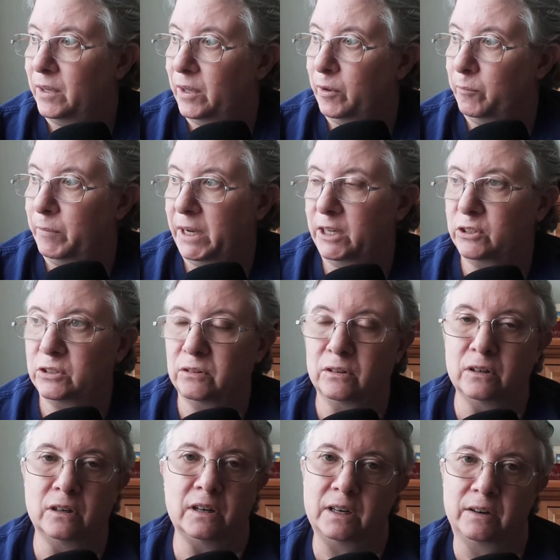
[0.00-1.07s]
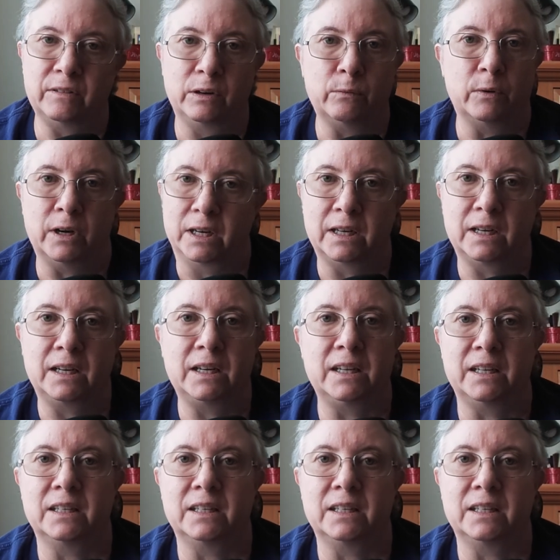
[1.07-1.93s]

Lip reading: and make sure everyone